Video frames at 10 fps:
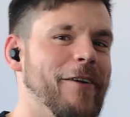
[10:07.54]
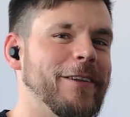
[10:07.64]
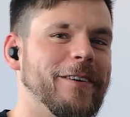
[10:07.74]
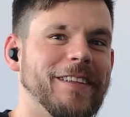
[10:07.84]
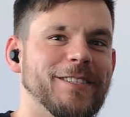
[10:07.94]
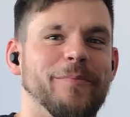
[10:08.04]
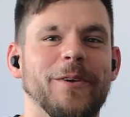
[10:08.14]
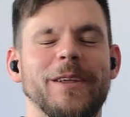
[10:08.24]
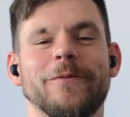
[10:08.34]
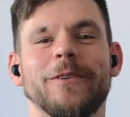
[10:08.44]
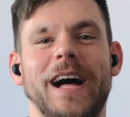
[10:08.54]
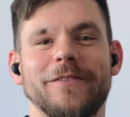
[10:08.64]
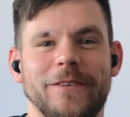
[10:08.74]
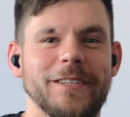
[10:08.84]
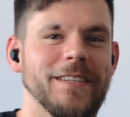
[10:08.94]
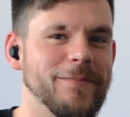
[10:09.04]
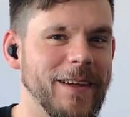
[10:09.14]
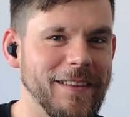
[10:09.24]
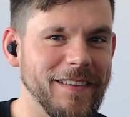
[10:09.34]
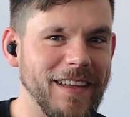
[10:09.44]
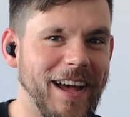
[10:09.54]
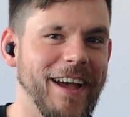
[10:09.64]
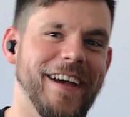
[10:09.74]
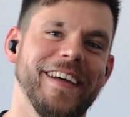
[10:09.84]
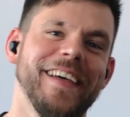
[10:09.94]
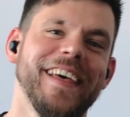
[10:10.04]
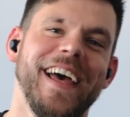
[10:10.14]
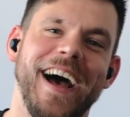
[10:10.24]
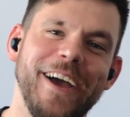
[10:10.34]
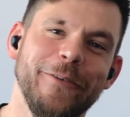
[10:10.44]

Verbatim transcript: After this beautiful advertisement, I